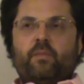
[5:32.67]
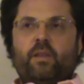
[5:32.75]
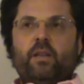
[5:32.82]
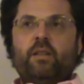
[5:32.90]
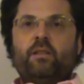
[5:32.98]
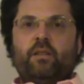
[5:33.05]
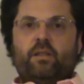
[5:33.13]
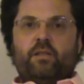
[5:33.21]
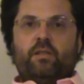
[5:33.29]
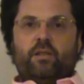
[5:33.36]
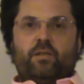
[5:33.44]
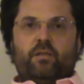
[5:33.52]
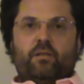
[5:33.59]
in these
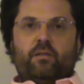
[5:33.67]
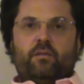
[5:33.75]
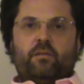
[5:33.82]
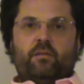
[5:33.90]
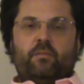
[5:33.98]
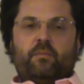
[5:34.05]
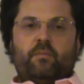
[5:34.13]
teachings.